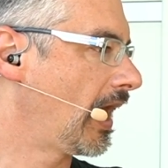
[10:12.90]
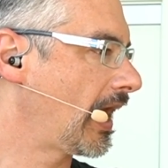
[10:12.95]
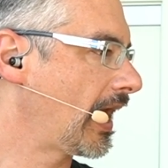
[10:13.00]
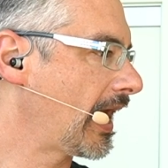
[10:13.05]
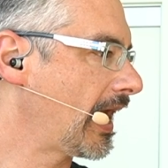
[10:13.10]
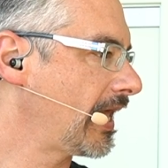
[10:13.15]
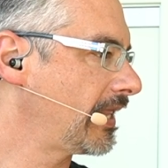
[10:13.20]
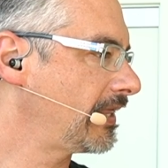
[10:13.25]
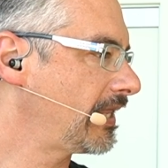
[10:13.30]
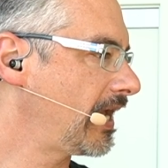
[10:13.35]

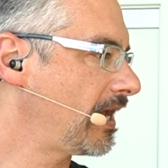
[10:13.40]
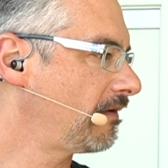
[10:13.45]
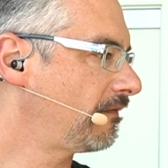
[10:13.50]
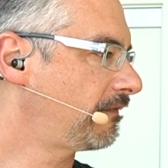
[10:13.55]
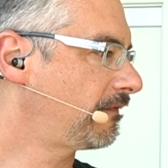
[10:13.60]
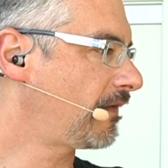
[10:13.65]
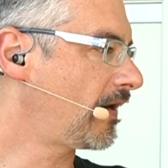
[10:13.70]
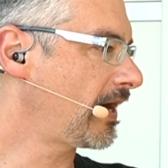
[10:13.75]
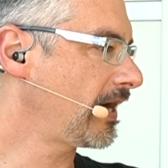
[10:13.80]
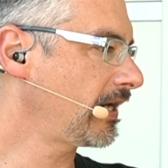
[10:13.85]
And then
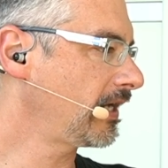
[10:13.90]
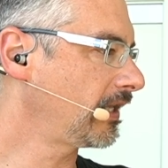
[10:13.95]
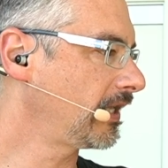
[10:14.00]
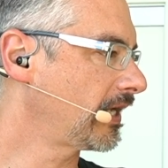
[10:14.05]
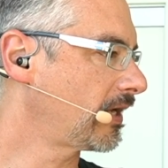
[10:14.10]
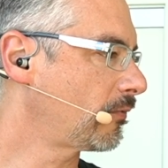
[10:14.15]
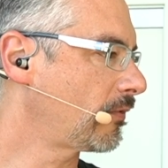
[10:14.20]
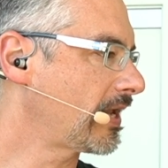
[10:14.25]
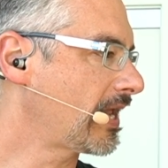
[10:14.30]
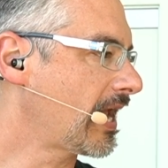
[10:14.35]

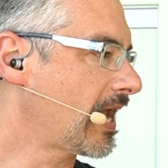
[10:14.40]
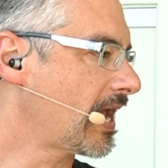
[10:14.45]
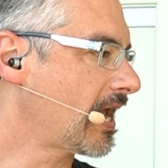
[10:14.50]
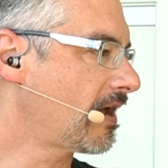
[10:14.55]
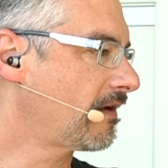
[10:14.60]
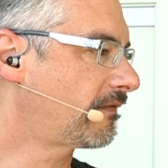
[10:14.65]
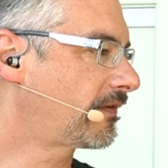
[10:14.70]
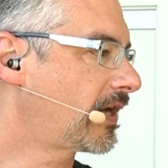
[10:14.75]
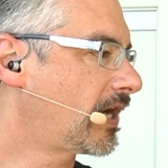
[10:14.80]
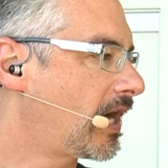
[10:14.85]
finally, we
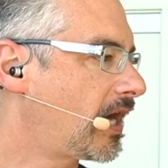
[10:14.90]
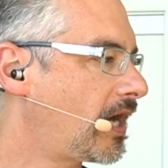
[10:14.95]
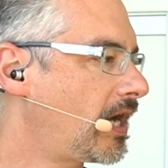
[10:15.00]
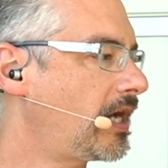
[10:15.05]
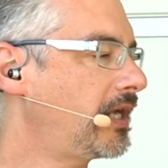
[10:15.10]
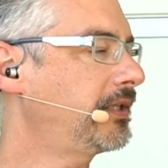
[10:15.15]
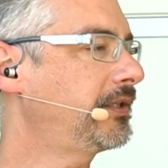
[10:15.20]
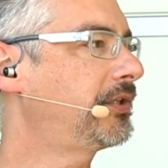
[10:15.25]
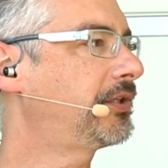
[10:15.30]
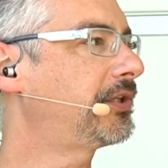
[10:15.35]
have
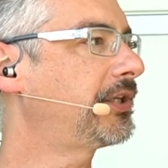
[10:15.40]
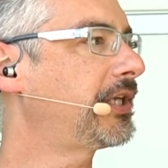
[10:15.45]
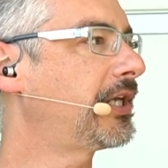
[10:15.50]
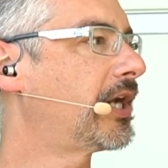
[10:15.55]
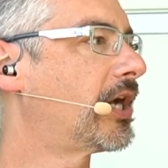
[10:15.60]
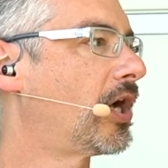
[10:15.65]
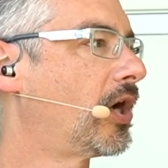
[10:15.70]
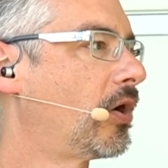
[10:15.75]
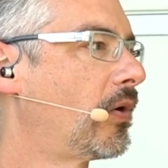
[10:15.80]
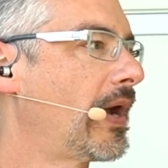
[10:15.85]

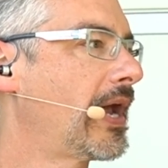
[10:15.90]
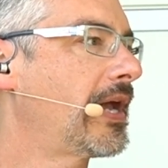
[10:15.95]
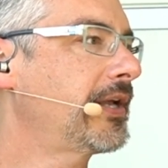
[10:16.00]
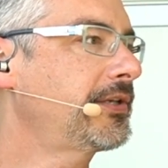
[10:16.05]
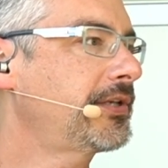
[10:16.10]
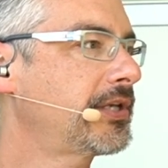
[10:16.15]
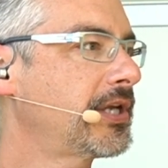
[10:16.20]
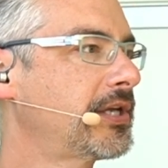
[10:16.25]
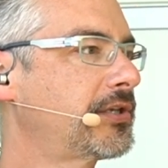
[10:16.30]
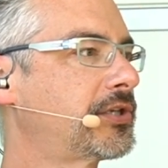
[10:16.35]
Conzio
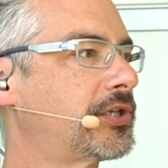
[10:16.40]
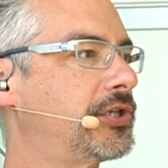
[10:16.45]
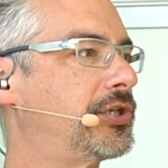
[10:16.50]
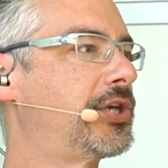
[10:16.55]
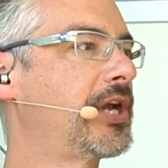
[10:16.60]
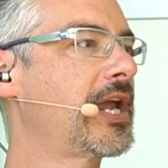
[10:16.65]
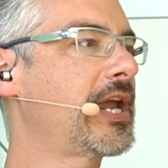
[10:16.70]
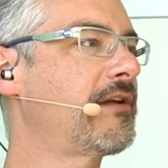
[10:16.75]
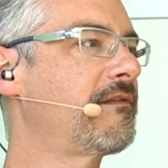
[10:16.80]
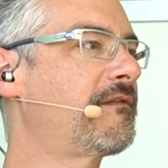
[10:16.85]

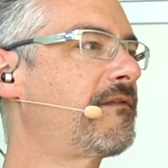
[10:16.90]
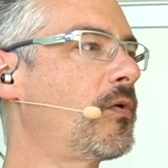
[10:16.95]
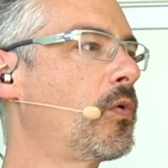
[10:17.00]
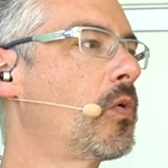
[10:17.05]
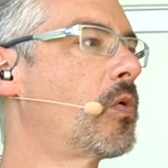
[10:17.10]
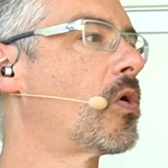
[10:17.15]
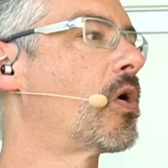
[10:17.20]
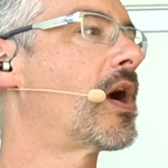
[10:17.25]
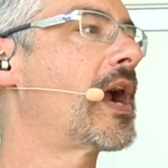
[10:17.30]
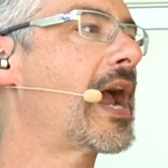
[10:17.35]

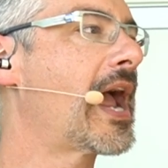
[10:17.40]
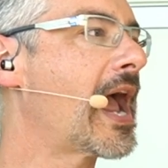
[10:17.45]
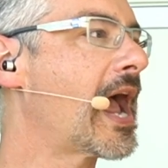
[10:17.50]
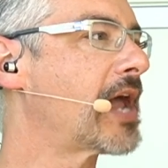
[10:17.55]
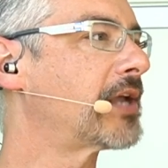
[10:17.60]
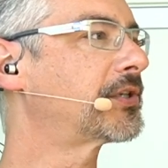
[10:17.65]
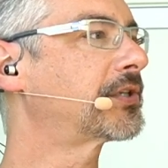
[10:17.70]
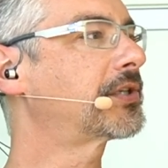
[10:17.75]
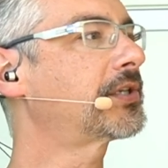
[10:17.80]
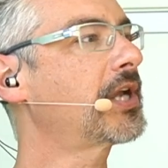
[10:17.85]
SSJ4
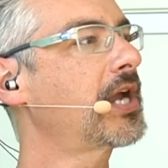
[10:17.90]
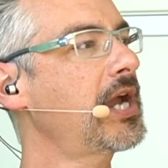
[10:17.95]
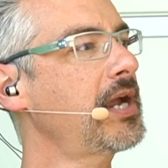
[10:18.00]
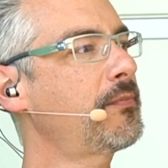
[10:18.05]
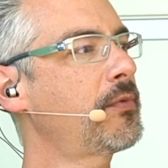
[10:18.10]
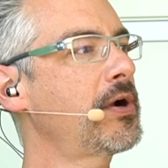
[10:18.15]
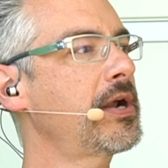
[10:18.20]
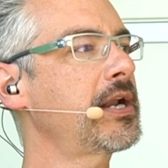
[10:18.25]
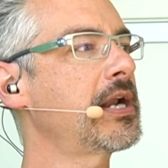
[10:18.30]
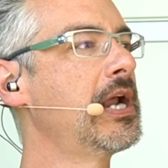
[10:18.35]
asks, "Hi
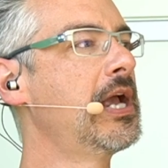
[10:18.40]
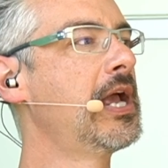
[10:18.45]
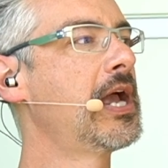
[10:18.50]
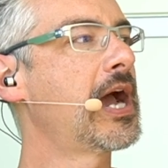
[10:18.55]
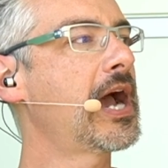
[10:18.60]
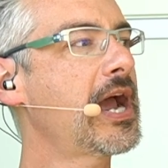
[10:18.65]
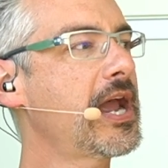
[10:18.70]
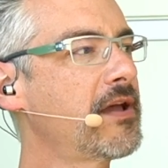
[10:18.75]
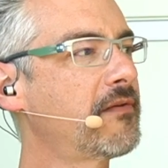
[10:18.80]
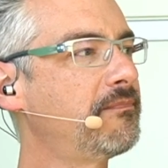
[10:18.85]
Brent,
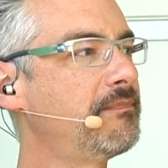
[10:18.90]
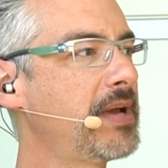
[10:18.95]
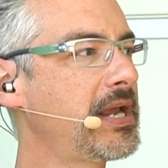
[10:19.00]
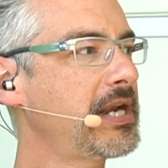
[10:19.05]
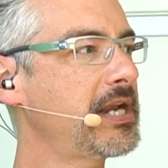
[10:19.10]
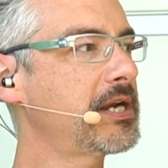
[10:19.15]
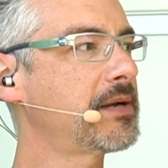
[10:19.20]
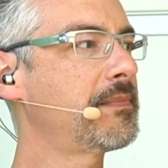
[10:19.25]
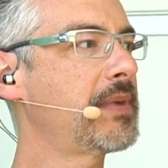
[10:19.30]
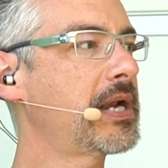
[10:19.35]
I have
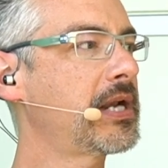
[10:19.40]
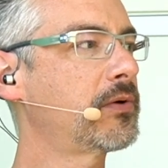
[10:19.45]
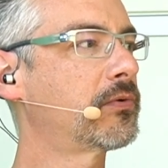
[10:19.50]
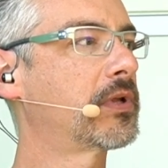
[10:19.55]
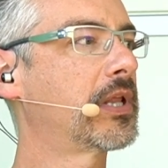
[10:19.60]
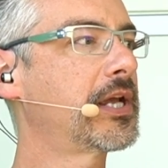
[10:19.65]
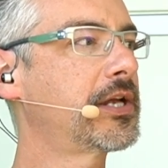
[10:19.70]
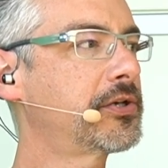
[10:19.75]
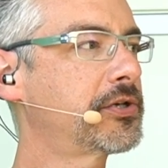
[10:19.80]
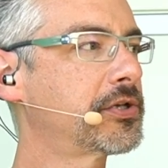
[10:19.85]
many-to-many
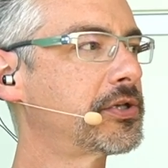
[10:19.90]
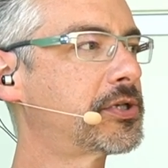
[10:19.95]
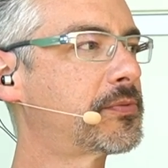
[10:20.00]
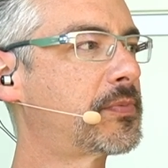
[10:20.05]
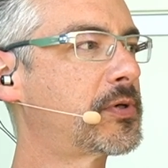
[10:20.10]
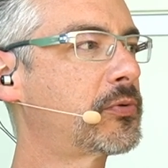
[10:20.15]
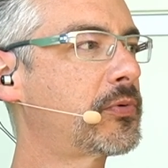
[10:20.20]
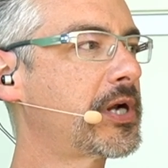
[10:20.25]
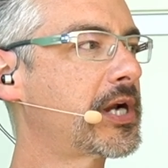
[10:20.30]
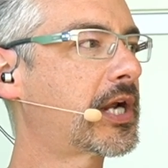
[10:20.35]
relations
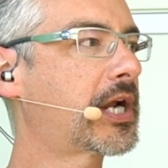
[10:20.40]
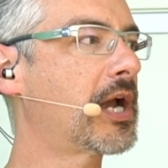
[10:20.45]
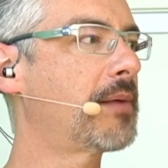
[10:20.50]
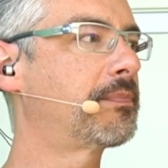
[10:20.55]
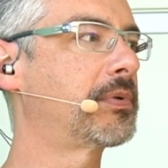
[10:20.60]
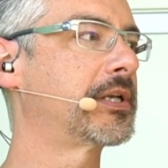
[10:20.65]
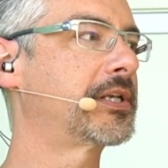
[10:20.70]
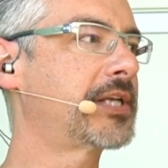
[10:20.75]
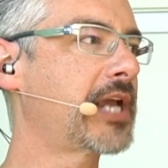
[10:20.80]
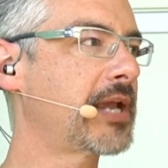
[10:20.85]
between a
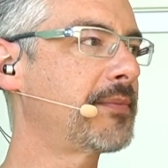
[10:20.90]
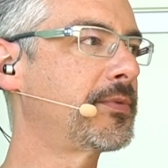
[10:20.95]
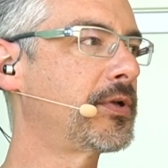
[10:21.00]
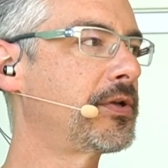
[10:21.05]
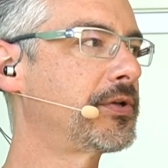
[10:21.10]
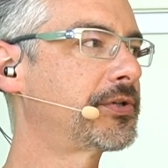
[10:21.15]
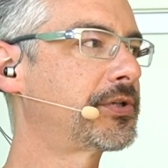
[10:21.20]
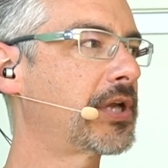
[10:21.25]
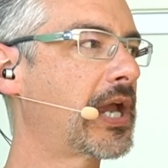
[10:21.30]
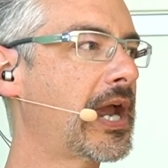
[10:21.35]
couple of
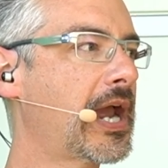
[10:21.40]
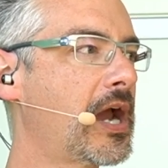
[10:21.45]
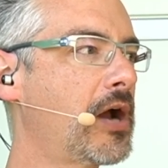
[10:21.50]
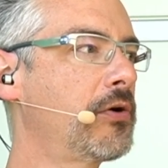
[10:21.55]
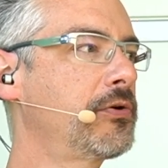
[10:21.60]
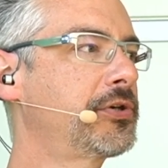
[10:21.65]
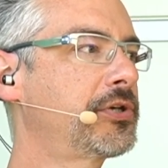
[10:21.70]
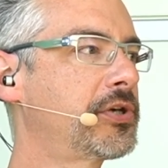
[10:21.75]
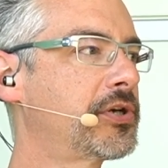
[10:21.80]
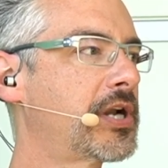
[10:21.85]
tables.
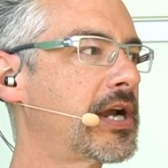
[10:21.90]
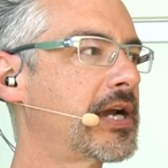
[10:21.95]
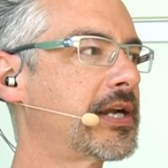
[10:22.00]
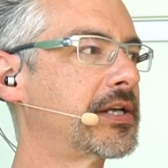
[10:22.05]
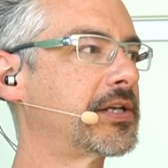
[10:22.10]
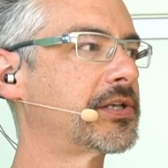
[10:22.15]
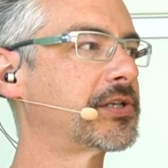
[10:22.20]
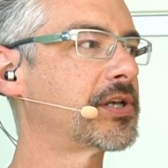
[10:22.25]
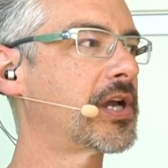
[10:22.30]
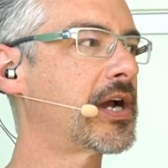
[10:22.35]
How should I
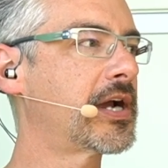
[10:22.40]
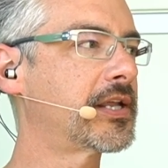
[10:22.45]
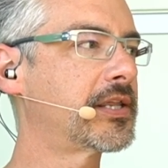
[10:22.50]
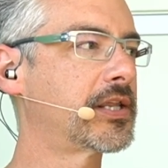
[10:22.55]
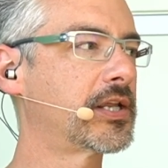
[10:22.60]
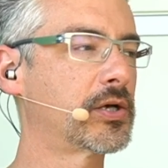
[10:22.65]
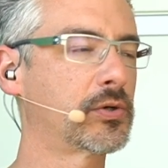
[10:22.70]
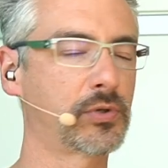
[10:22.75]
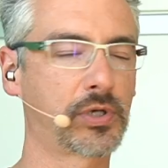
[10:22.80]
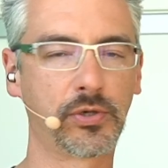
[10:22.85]

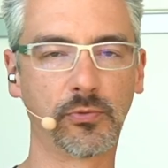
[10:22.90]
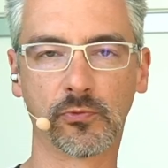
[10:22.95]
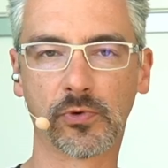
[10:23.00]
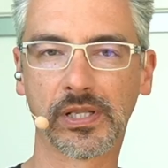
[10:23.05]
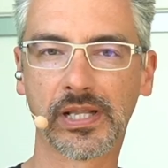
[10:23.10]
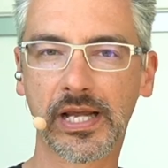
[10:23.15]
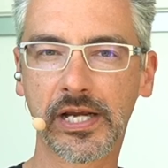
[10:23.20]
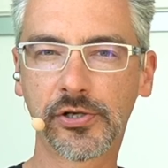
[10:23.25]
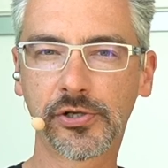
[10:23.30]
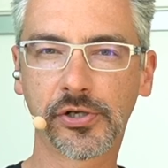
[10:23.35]
design the
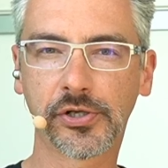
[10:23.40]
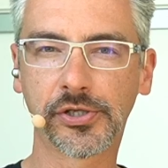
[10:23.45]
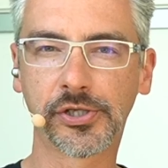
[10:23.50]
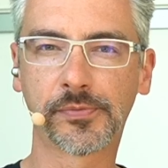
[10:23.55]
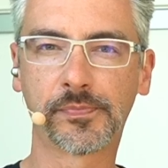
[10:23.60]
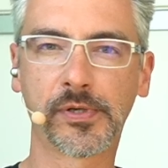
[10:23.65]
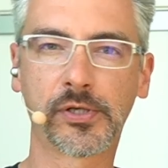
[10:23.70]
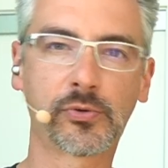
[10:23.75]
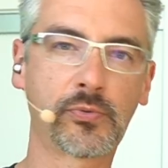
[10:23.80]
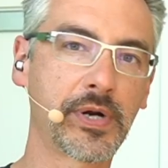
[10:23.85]

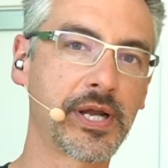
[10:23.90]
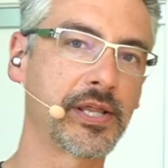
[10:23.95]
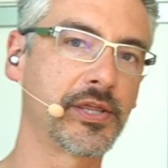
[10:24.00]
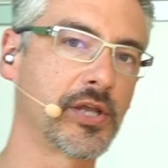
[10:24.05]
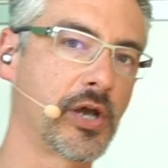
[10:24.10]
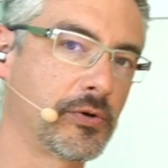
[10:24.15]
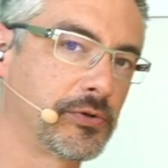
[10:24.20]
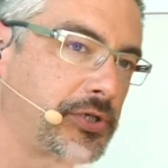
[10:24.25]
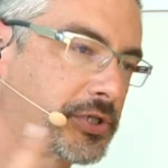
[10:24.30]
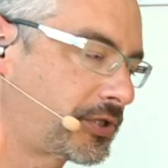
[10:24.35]
relations between
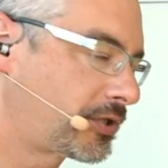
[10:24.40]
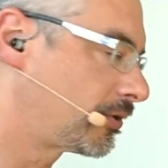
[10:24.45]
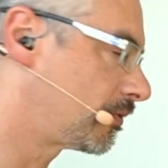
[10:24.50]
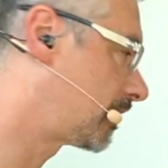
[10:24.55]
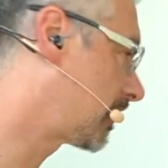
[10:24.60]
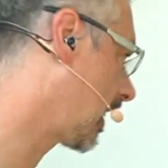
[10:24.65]
those two